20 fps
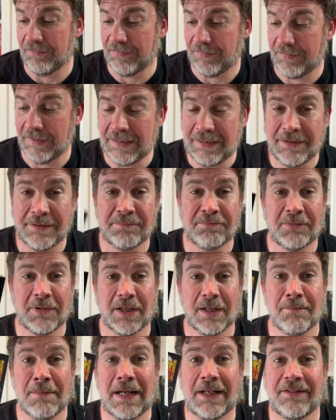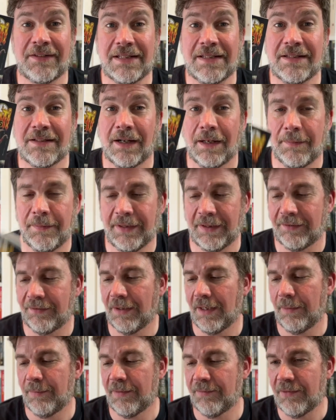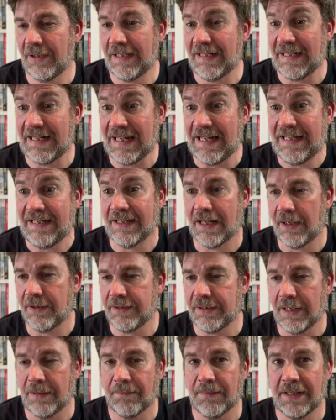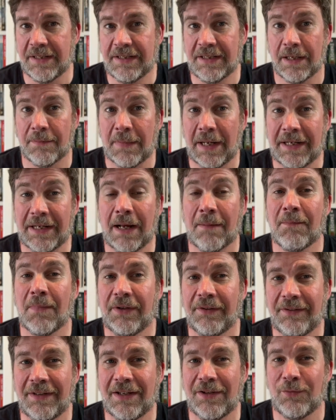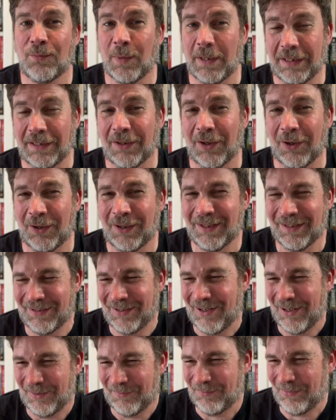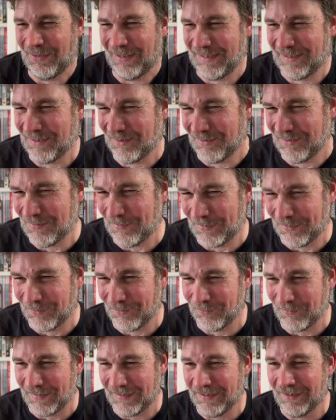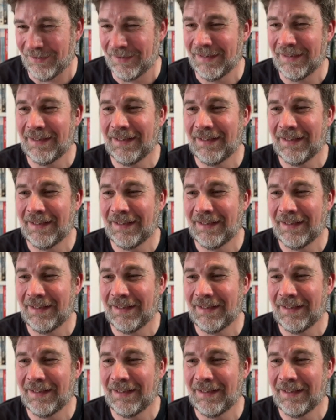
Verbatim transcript: these kind of magazine type things that I've been reading in those numbers. So my numbers this week look, look pretty good, to be honest with you.